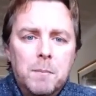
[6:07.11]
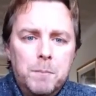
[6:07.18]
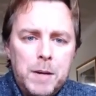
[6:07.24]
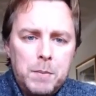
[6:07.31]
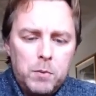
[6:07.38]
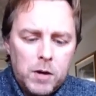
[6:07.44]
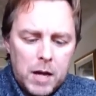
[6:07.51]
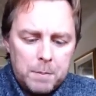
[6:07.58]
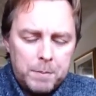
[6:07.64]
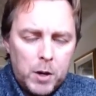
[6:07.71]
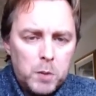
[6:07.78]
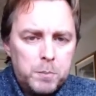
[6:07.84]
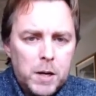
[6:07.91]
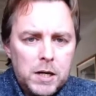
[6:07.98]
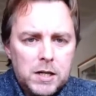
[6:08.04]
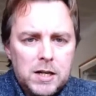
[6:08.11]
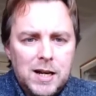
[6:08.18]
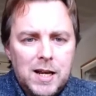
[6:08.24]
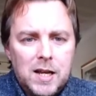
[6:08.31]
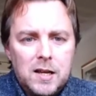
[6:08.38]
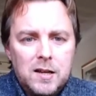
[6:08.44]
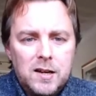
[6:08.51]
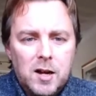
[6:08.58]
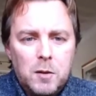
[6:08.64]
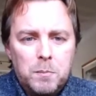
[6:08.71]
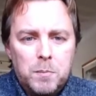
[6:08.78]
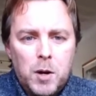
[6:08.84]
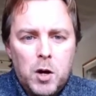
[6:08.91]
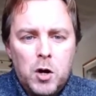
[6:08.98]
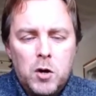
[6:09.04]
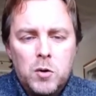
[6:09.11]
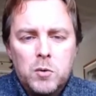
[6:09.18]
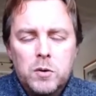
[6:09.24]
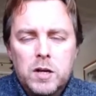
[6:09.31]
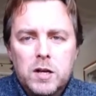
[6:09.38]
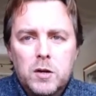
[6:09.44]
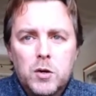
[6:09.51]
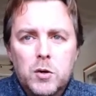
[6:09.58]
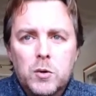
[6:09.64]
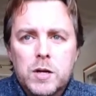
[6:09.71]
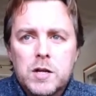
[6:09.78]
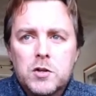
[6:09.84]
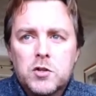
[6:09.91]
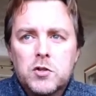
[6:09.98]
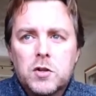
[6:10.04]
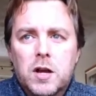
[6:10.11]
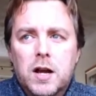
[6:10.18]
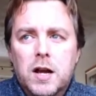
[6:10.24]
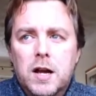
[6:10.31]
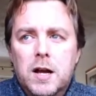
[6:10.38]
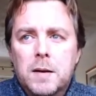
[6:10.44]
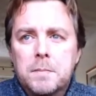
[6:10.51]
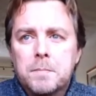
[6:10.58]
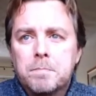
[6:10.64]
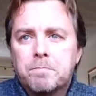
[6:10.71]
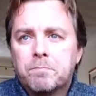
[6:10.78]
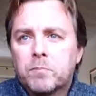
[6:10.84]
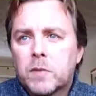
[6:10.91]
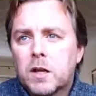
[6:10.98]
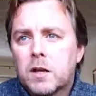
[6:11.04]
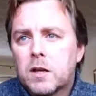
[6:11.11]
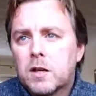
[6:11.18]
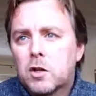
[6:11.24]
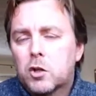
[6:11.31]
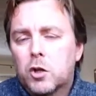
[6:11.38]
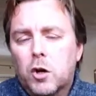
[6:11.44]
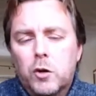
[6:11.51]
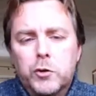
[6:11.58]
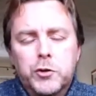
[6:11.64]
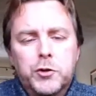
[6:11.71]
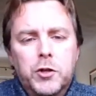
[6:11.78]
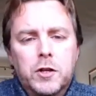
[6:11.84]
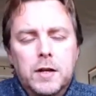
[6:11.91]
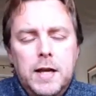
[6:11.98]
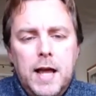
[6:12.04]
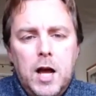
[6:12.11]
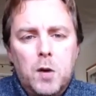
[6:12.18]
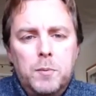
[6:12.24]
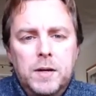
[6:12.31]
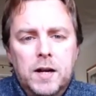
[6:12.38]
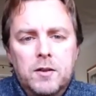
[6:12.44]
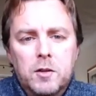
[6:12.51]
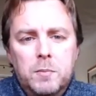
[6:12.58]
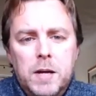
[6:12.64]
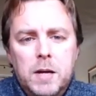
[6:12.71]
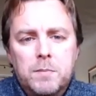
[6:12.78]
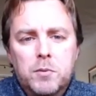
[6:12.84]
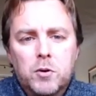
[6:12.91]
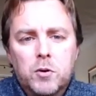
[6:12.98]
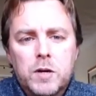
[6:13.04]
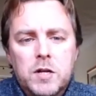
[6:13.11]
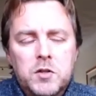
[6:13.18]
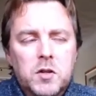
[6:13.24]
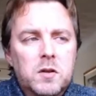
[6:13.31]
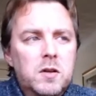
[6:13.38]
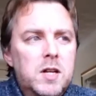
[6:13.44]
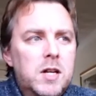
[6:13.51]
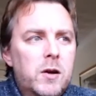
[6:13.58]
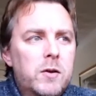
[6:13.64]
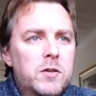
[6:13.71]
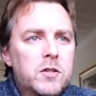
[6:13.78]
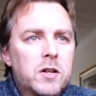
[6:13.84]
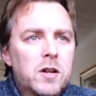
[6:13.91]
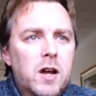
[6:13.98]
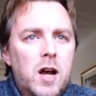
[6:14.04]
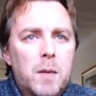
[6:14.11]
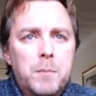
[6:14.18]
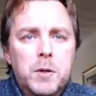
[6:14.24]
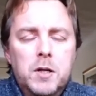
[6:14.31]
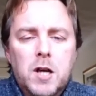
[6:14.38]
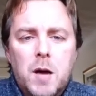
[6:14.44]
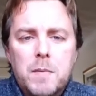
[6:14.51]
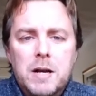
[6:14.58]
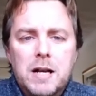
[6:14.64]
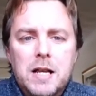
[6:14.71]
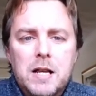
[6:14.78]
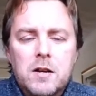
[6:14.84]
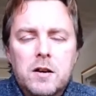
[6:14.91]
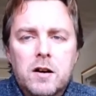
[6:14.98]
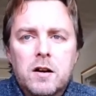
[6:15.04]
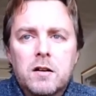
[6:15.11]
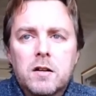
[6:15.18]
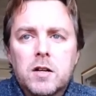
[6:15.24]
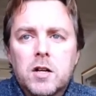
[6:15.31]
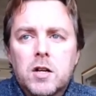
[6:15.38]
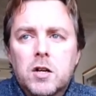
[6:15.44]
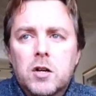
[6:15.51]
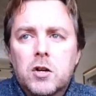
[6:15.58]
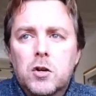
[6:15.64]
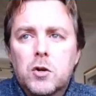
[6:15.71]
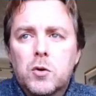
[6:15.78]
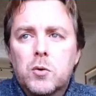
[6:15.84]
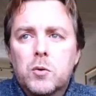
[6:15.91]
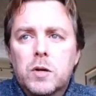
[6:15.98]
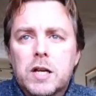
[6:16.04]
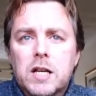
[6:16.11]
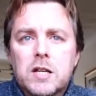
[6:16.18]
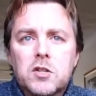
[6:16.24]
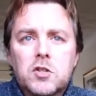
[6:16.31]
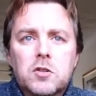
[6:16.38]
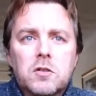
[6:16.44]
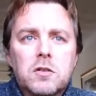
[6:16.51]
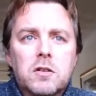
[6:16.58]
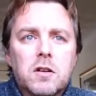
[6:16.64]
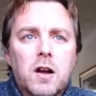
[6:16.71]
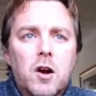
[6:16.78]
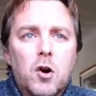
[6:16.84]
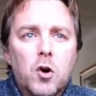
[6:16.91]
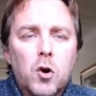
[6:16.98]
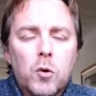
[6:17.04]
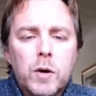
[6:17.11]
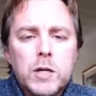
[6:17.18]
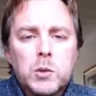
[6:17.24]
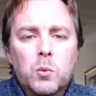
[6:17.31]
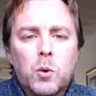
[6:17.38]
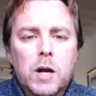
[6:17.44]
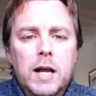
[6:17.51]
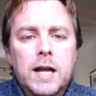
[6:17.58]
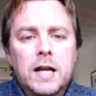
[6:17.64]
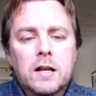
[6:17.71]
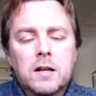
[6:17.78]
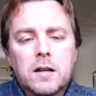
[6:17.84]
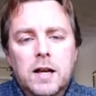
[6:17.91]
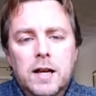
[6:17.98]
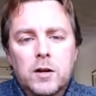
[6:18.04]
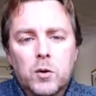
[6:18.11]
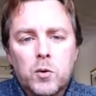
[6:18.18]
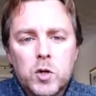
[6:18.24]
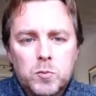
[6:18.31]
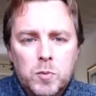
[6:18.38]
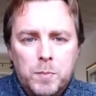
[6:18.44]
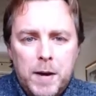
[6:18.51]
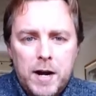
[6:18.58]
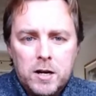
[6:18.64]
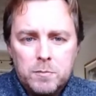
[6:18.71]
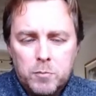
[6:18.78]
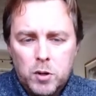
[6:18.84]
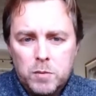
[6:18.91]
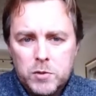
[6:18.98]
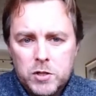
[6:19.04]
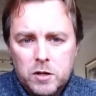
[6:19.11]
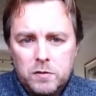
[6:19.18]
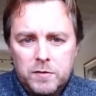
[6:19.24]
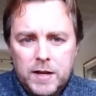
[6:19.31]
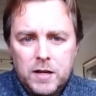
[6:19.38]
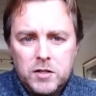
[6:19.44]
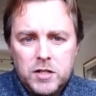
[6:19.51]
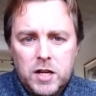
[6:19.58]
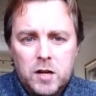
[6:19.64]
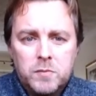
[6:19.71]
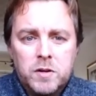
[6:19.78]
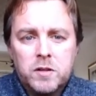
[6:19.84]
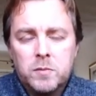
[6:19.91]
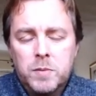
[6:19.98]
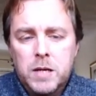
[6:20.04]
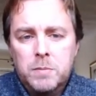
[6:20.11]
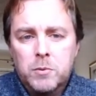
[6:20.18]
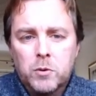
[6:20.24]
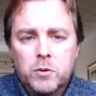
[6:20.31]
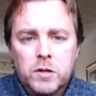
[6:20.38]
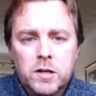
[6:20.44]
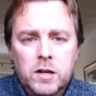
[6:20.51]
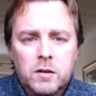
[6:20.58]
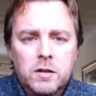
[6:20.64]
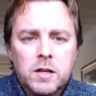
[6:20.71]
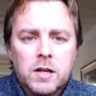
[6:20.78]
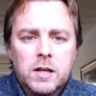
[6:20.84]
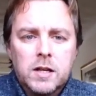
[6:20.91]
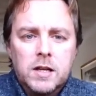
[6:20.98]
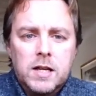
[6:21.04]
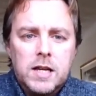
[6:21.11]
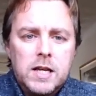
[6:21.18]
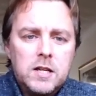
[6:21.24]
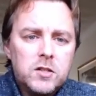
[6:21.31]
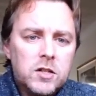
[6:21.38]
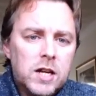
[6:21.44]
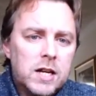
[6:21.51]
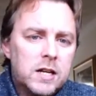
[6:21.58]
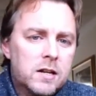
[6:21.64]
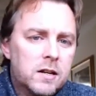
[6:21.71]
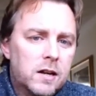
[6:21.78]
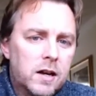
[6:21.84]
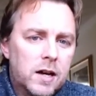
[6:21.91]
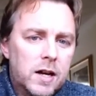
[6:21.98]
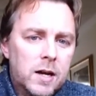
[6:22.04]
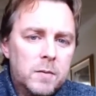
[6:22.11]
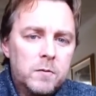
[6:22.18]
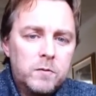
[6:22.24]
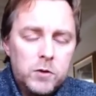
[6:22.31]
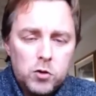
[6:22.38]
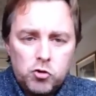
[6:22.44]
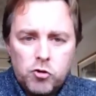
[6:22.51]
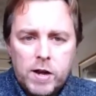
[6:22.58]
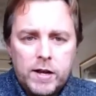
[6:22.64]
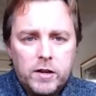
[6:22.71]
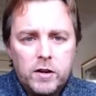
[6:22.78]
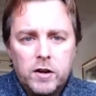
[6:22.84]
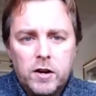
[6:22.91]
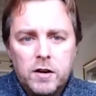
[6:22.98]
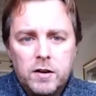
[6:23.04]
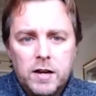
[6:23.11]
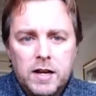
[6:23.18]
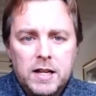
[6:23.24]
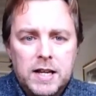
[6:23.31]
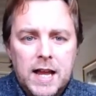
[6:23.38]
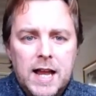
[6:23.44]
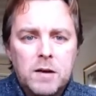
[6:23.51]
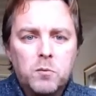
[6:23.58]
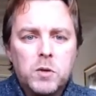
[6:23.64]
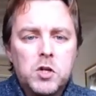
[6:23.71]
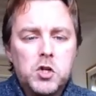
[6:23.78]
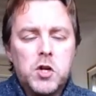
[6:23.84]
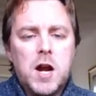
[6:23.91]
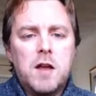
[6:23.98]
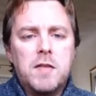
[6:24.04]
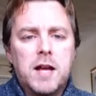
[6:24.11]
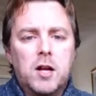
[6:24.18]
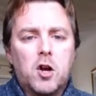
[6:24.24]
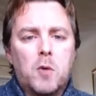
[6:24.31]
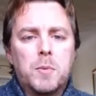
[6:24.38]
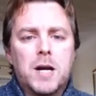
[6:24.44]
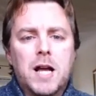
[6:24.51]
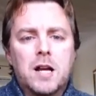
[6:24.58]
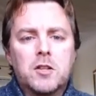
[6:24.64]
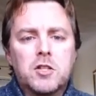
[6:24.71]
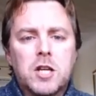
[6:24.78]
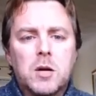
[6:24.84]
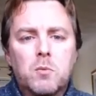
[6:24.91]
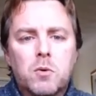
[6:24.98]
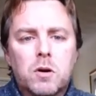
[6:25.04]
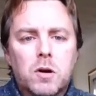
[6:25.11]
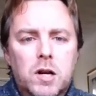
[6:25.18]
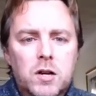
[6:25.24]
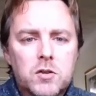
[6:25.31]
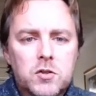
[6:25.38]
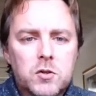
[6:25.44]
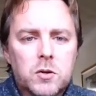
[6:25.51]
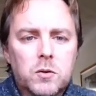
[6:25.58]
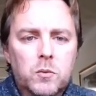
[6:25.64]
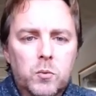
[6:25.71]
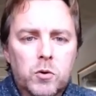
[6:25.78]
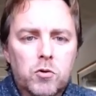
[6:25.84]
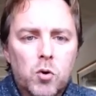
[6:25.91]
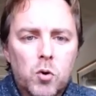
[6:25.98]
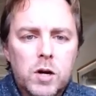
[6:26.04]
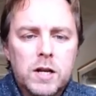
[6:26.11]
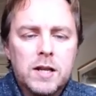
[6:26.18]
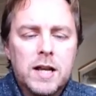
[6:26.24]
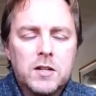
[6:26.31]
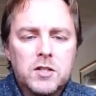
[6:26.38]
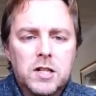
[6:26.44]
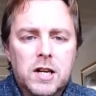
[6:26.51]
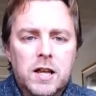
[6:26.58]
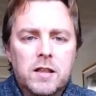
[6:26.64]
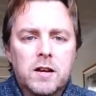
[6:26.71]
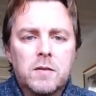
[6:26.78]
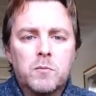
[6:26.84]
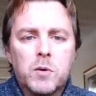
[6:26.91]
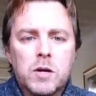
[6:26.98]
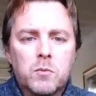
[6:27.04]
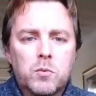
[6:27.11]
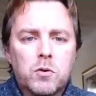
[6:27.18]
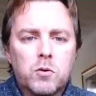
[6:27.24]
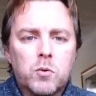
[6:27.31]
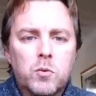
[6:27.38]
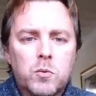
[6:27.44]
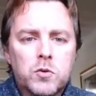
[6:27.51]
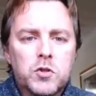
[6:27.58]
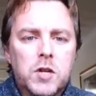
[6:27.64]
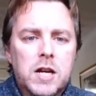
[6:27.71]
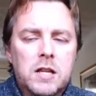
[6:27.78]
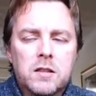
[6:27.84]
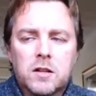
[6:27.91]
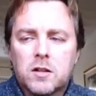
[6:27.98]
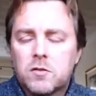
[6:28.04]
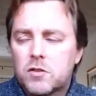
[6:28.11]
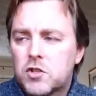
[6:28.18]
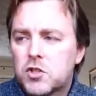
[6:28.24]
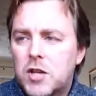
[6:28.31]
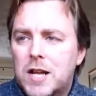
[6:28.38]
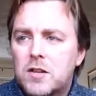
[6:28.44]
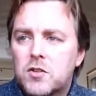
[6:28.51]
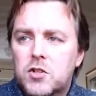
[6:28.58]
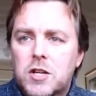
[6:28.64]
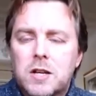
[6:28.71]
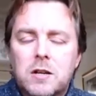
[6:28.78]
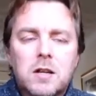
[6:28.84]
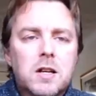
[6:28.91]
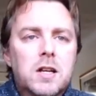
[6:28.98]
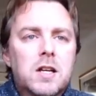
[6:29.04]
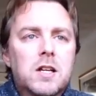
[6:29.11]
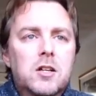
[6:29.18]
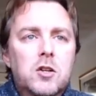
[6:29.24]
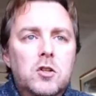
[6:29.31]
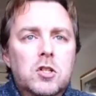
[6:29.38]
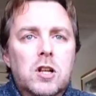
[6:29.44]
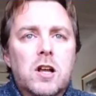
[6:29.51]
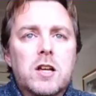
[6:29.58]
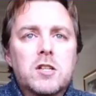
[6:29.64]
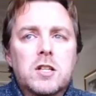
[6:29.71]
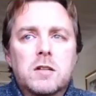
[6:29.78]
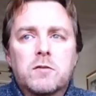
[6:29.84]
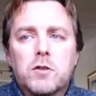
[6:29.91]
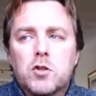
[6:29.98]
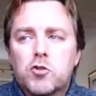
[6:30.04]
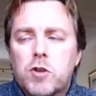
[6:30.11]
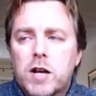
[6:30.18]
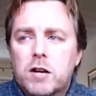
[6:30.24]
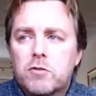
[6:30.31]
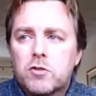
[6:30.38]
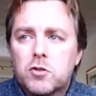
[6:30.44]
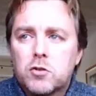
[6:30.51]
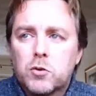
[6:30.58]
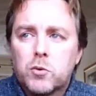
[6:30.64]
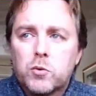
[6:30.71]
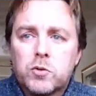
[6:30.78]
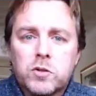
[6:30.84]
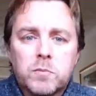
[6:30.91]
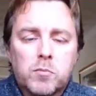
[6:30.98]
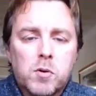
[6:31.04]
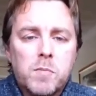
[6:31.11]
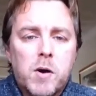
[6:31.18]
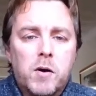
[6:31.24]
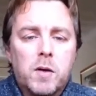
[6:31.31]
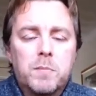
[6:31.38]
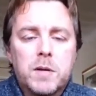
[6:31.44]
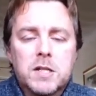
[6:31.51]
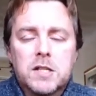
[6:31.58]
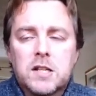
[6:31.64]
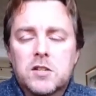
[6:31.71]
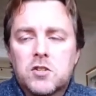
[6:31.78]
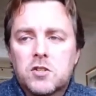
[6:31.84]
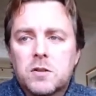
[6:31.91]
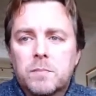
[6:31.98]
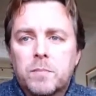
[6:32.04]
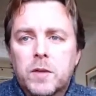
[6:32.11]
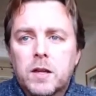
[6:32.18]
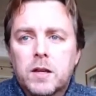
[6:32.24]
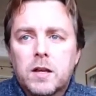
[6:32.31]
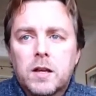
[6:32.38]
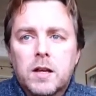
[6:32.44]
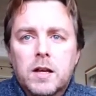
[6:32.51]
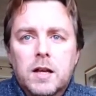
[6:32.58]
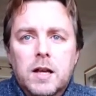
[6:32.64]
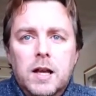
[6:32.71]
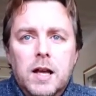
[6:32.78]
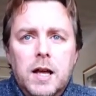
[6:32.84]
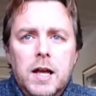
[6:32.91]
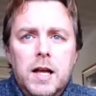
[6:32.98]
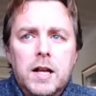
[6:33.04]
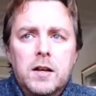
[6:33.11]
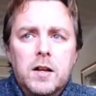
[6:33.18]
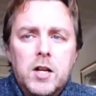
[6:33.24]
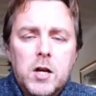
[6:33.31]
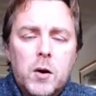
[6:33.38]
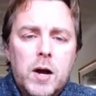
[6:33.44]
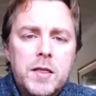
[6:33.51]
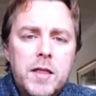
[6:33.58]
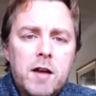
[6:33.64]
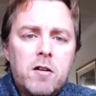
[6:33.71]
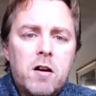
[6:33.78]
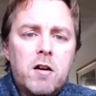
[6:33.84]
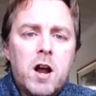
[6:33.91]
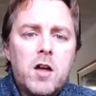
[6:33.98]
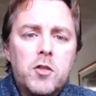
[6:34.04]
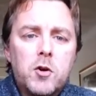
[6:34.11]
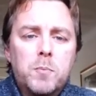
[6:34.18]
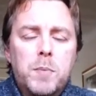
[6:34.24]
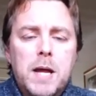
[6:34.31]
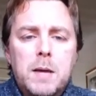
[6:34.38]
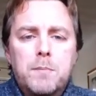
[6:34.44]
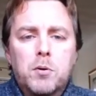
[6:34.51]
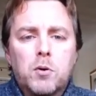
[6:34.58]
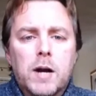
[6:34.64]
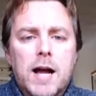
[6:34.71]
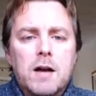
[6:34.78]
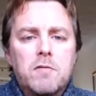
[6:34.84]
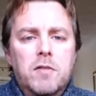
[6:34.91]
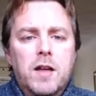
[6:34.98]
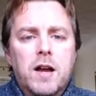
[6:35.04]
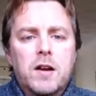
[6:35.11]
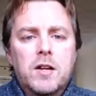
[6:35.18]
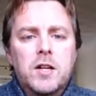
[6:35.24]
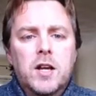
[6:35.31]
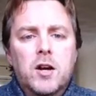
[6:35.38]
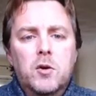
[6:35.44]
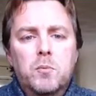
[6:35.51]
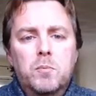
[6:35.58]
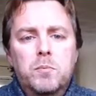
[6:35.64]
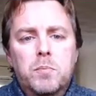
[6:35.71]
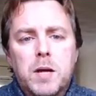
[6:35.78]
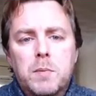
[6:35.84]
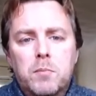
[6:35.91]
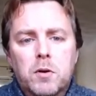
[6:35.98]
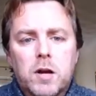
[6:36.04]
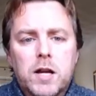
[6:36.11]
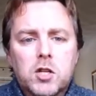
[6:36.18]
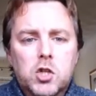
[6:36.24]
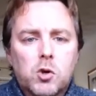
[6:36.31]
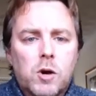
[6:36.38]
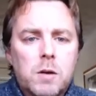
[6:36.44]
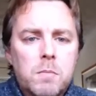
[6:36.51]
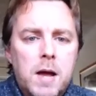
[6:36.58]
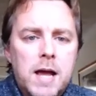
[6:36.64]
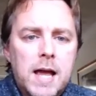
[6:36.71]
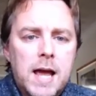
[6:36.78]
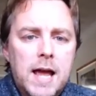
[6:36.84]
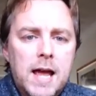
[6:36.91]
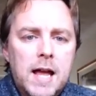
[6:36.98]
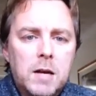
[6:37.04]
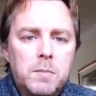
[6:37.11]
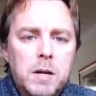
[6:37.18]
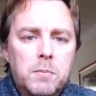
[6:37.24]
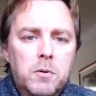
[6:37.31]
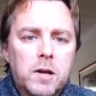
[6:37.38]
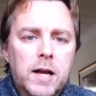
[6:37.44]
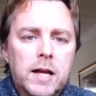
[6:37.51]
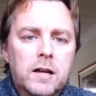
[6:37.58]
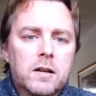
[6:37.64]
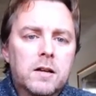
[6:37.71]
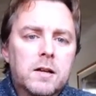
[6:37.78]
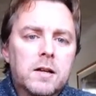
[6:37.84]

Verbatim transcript: People like Bo Buckley, Bo, who is constantly helping other people. He's he's an up-and-coming leader who is always willing and always prepared to put himself out to help other people. He's in ViewTracker, and again, we share that commonality because we're all in that together, and we're all seeing the sense in utilizing ViewTracker as a tool to promote our business. And and there are other people out there, people like John Mayhead, people like